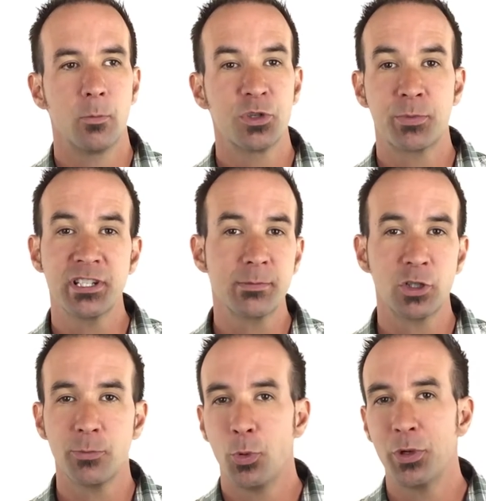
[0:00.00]
which brings up a
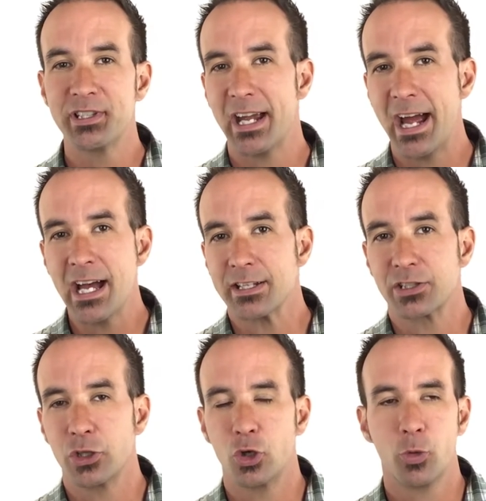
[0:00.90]
good point to
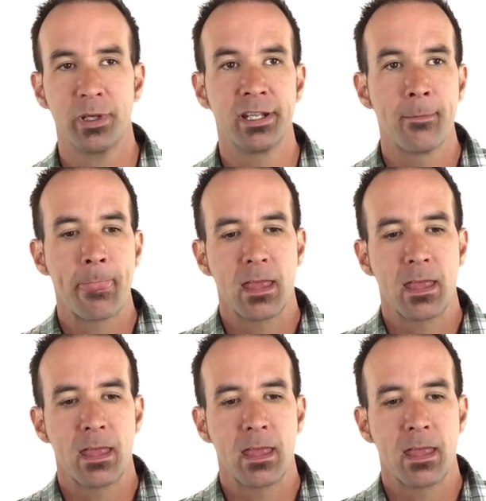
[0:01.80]
ask, you know, I mean,